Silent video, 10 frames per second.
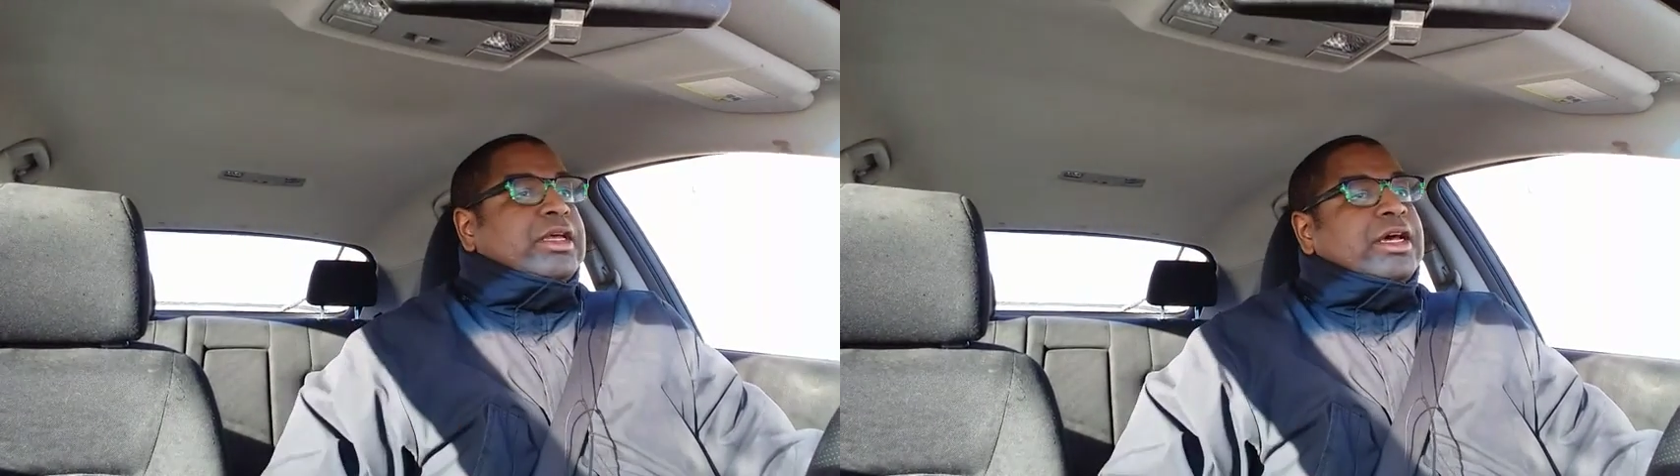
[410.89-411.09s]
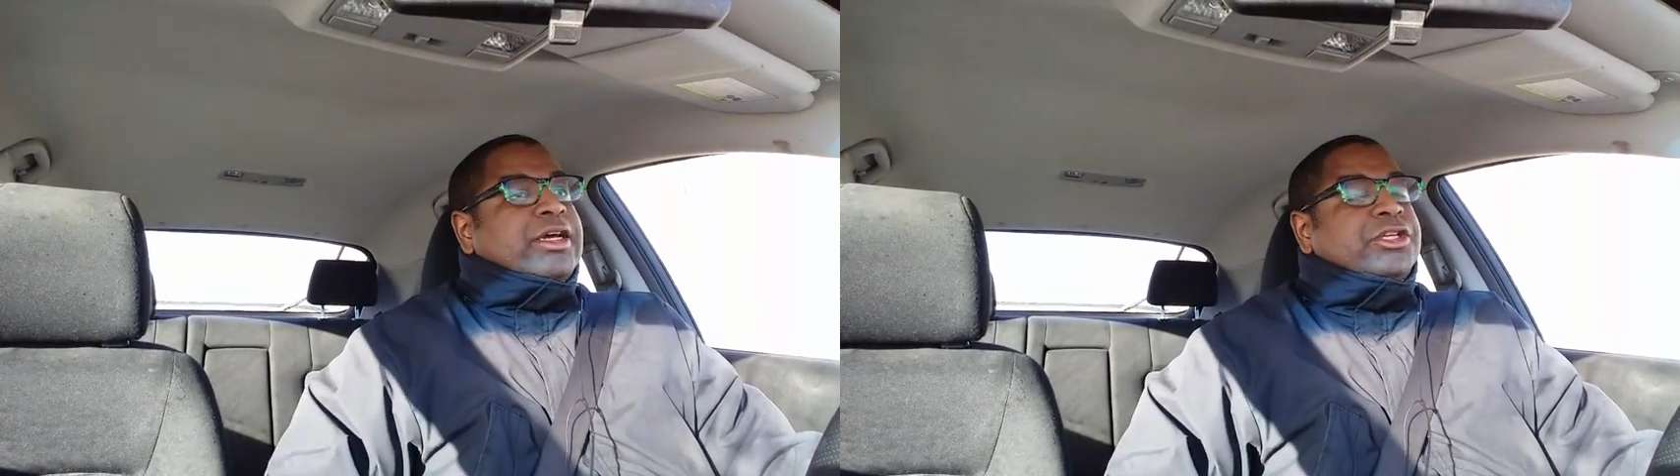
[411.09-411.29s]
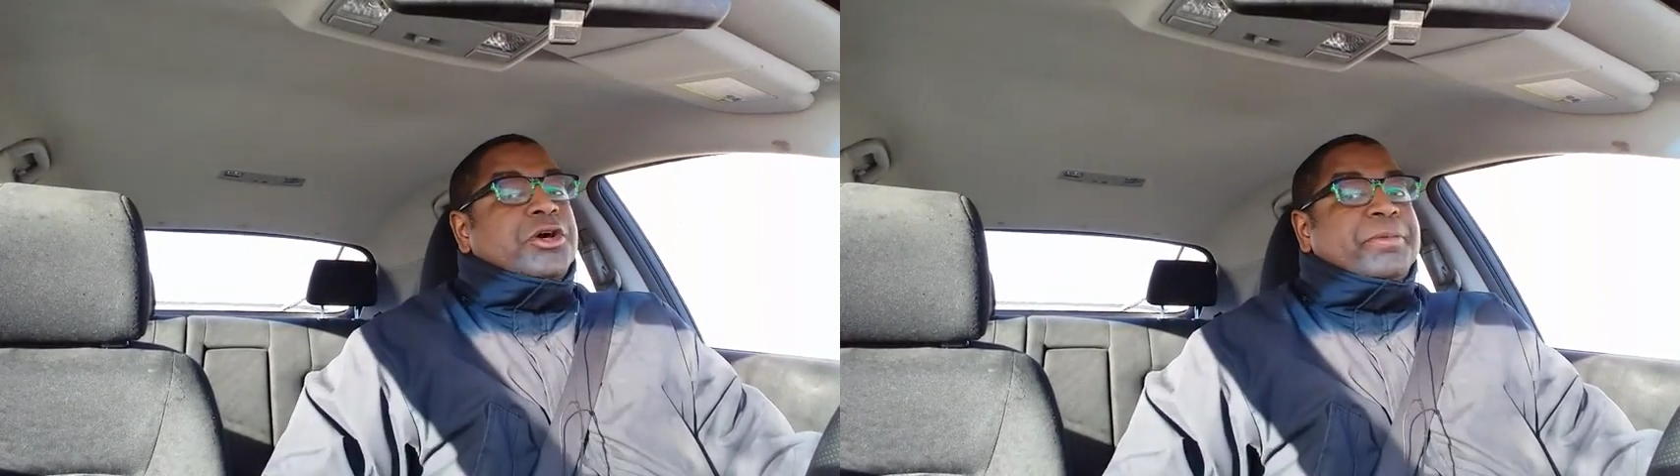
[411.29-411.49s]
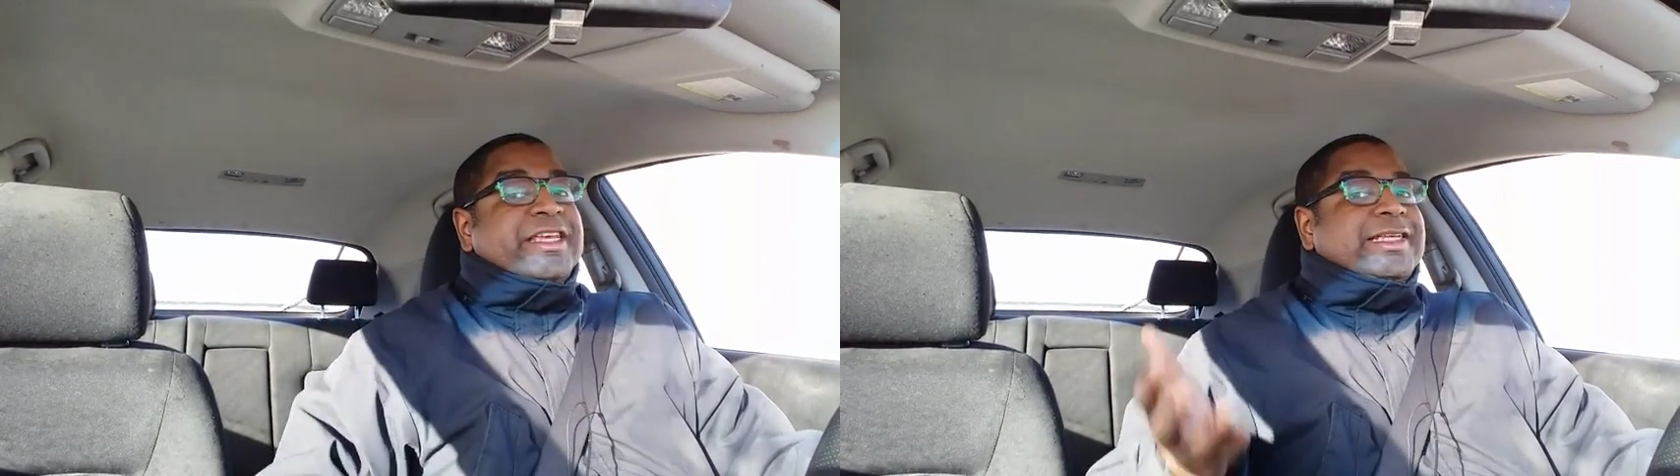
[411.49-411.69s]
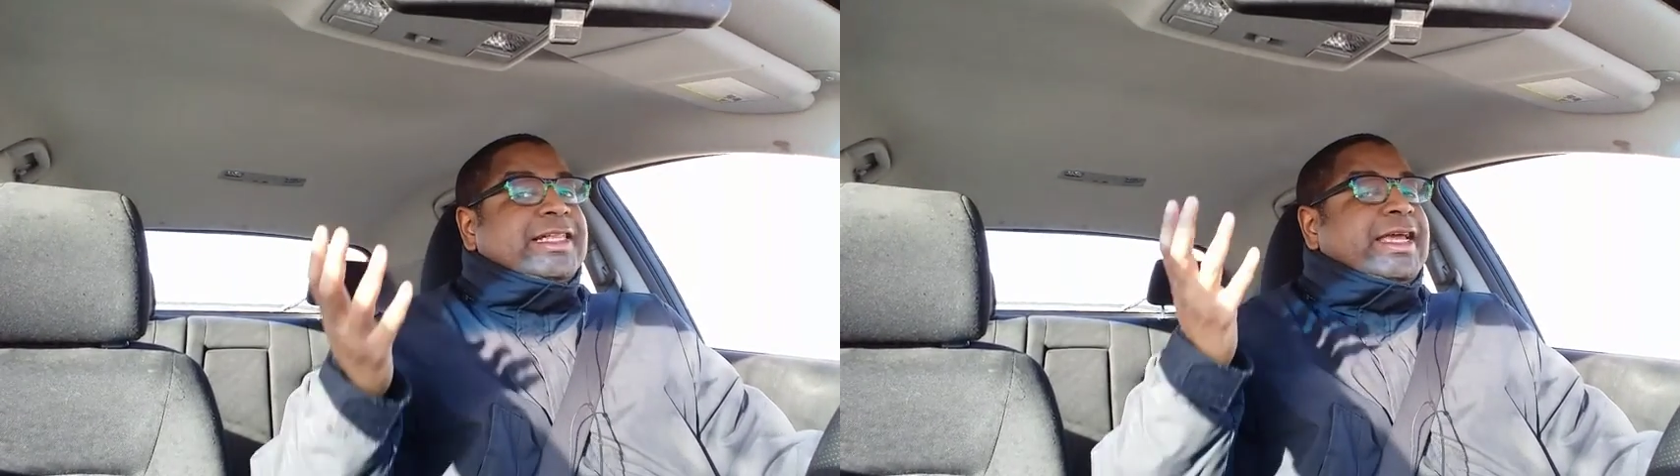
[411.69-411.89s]

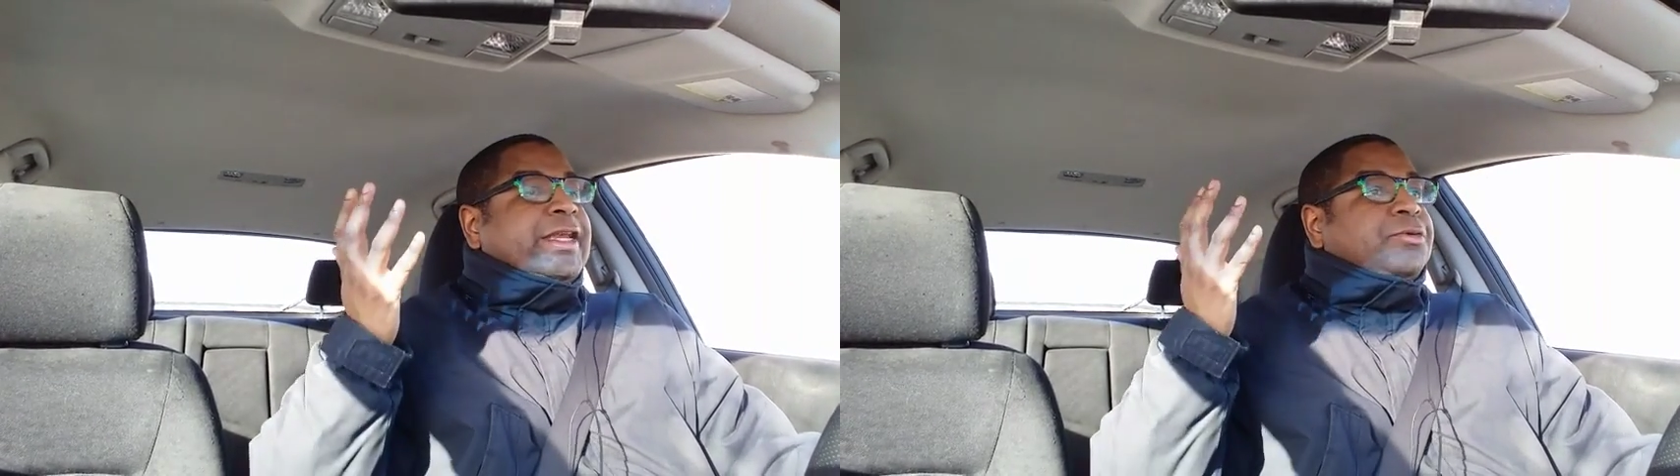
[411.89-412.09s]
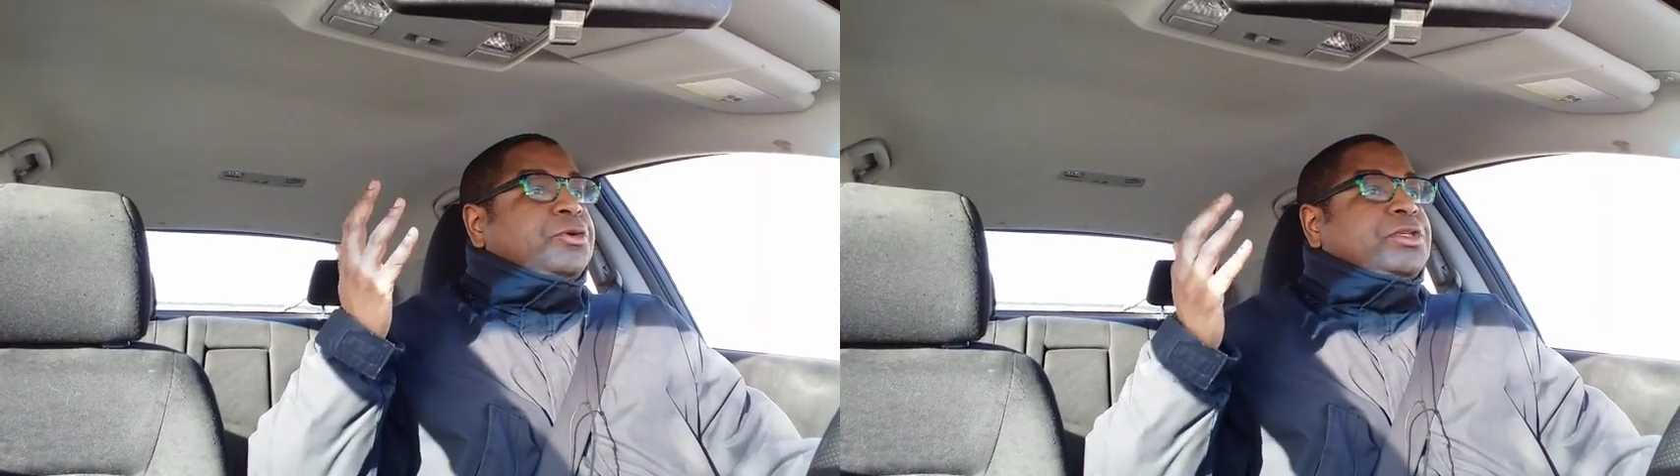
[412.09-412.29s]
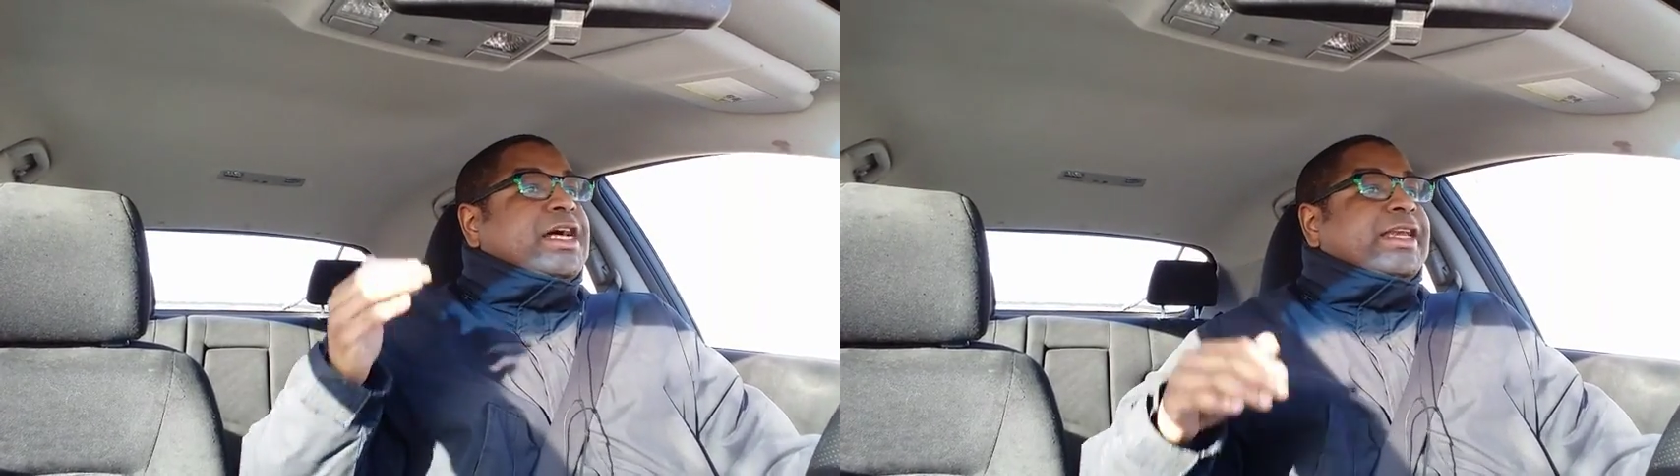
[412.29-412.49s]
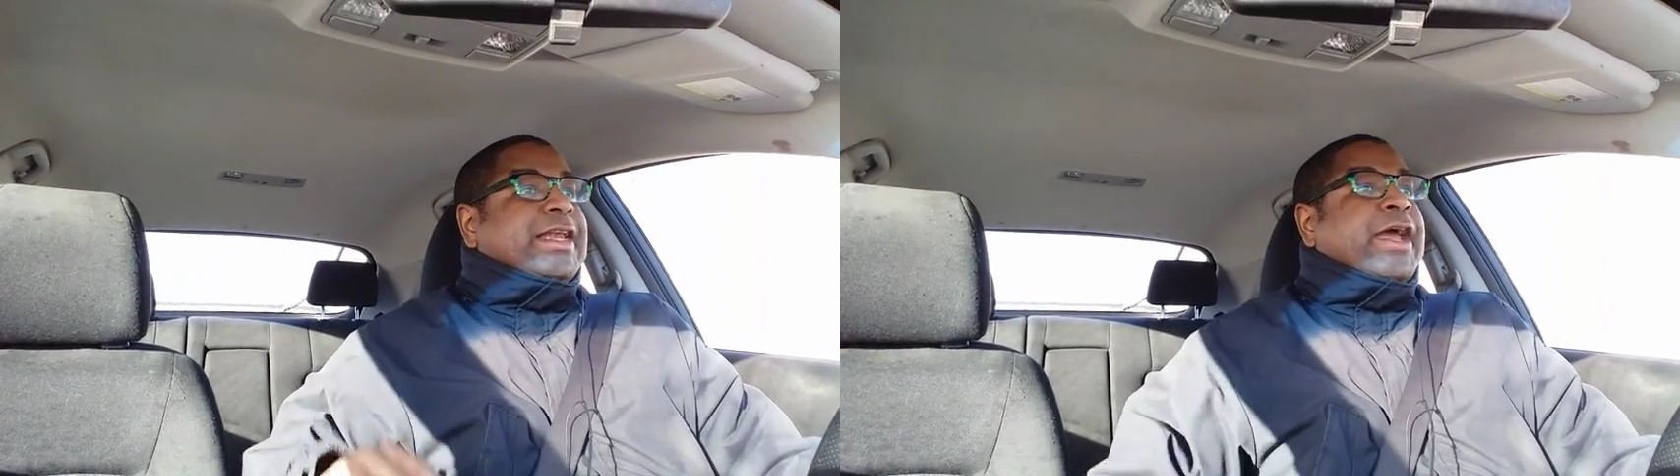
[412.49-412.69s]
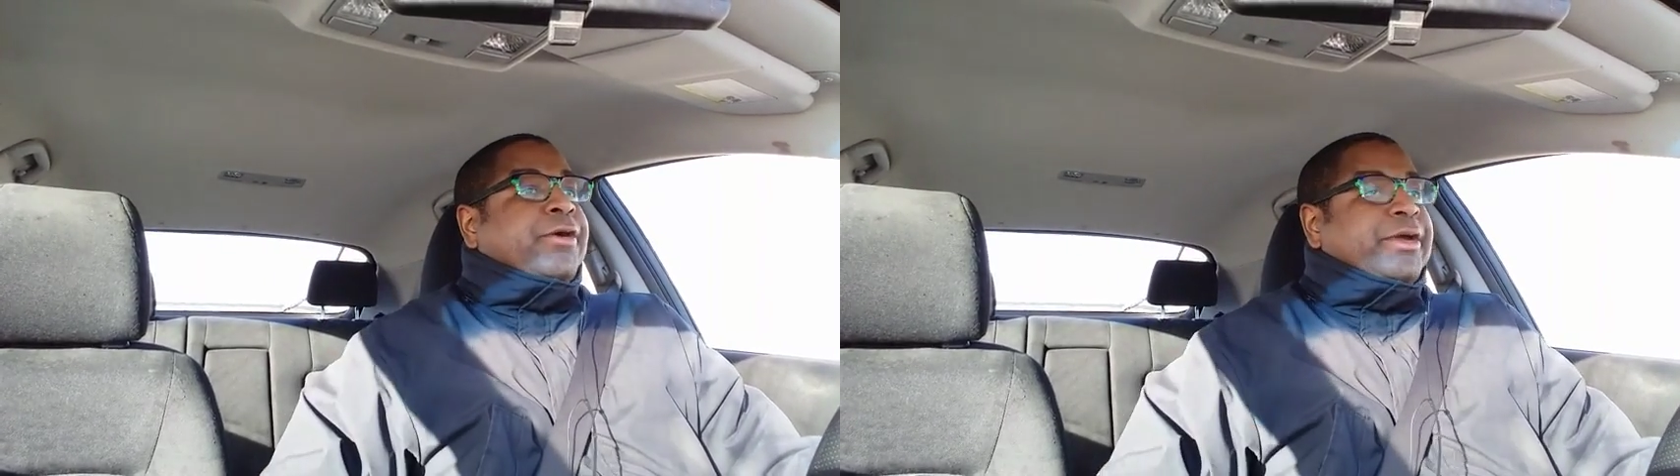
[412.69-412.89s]
Basically anyone who's not
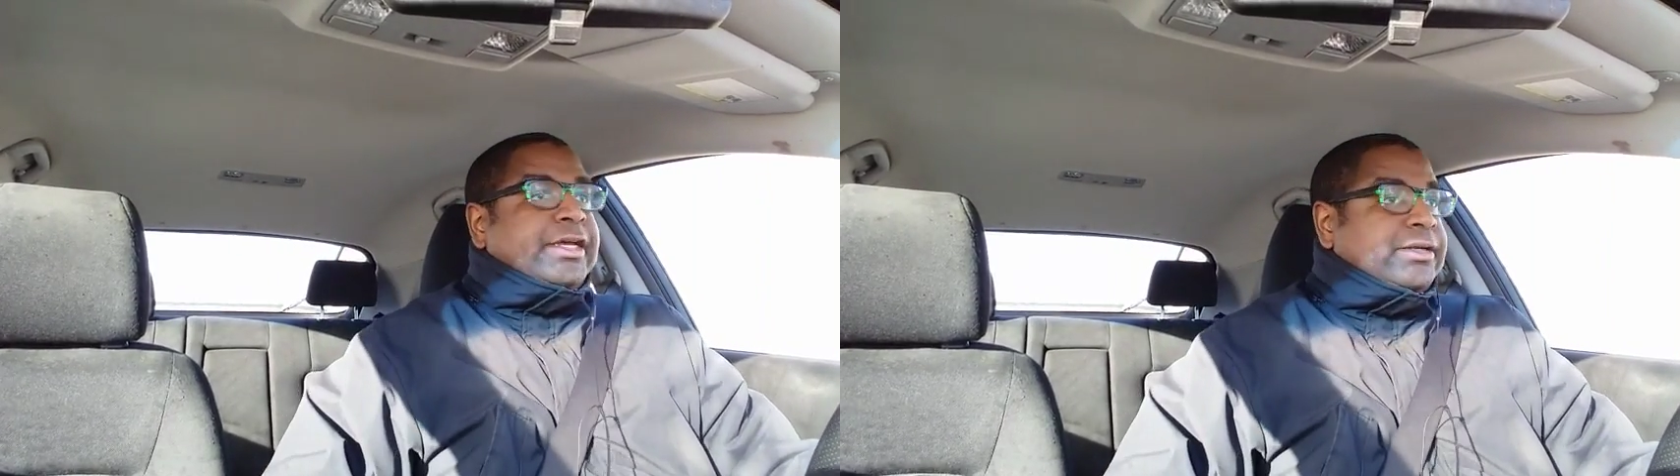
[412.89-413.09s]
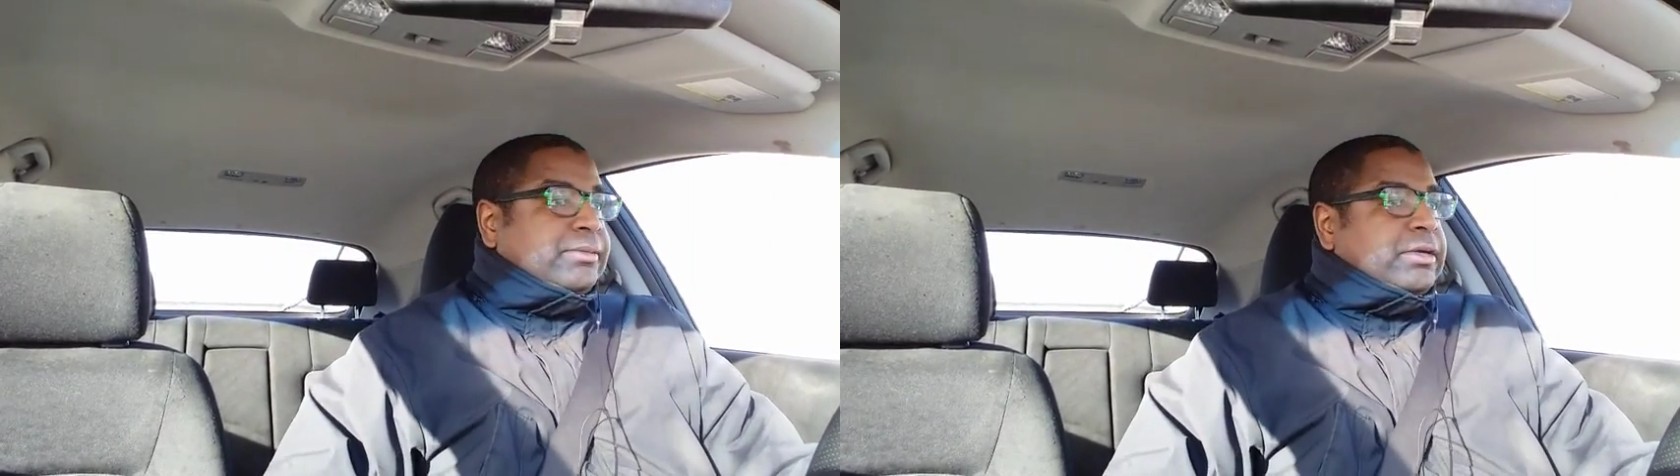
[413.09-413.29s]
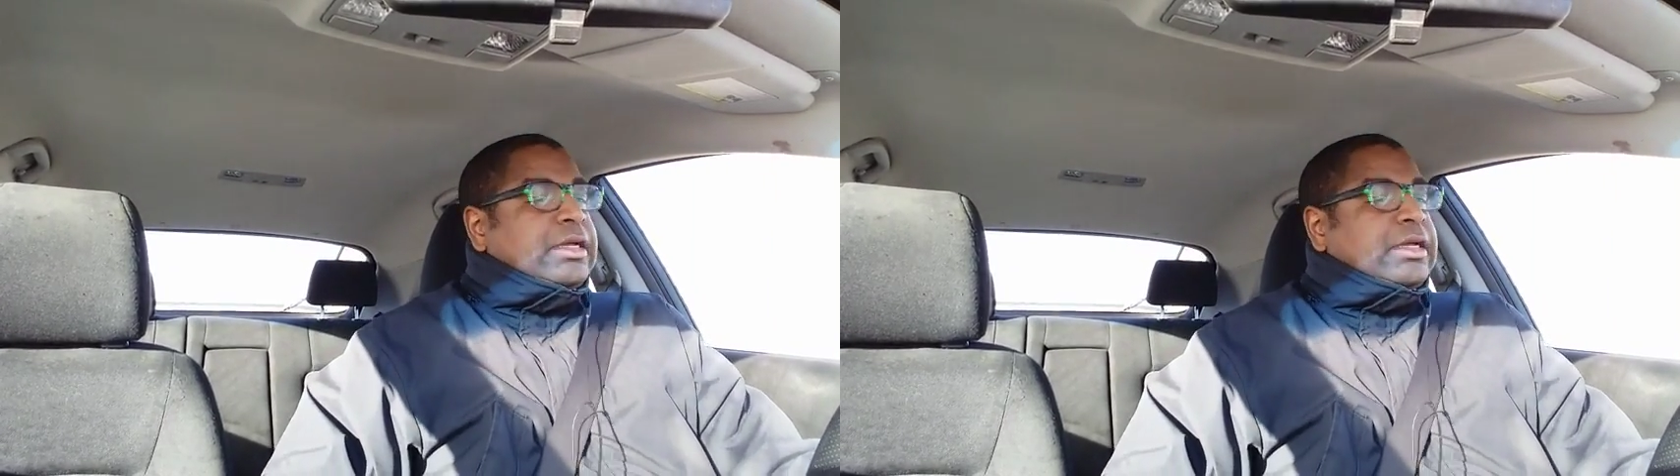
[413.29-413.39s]
an Aryan,